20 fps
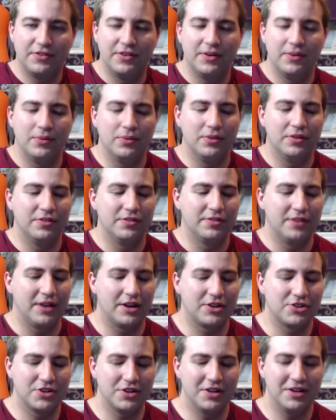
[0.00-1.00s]
was
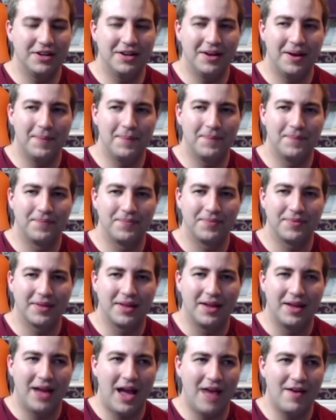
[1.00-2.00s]
actually
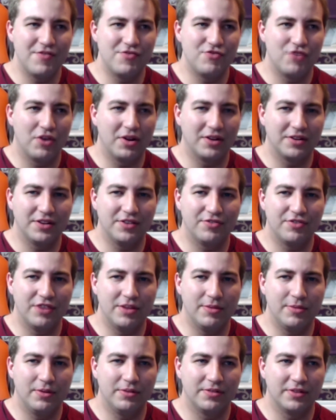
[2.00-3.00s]
having royalty-free
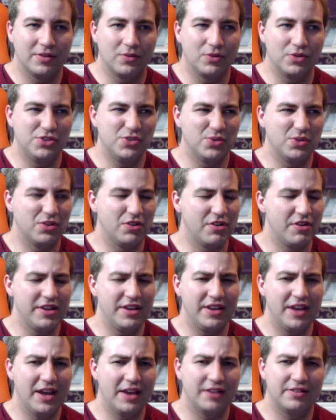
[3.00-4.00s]
music, which you can already
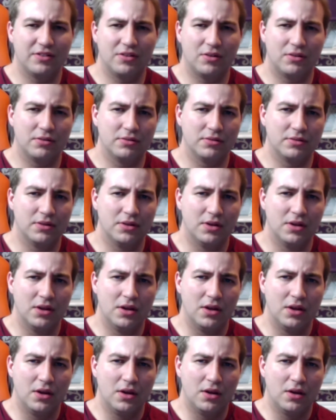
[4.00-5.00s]
get on
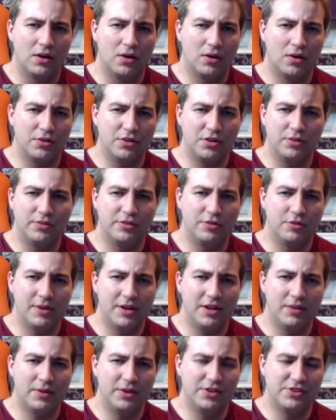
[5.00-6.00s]
YouTube
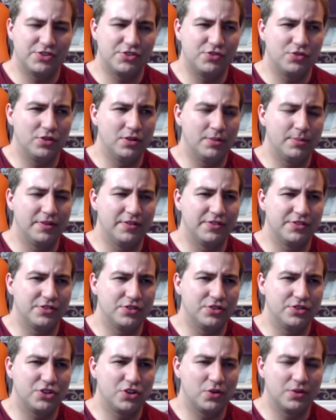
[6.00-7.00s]
anyway. Just do a little bit of
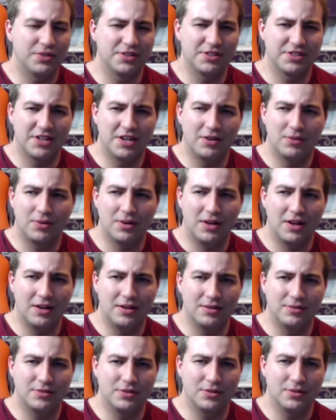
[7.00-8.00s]
search, go onto
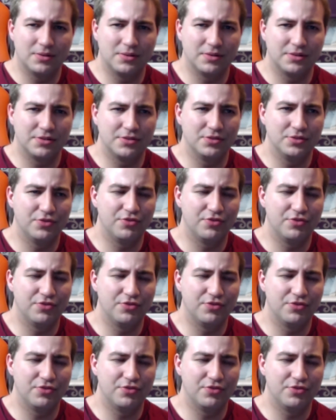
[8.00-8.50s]
SoundCloud, go onto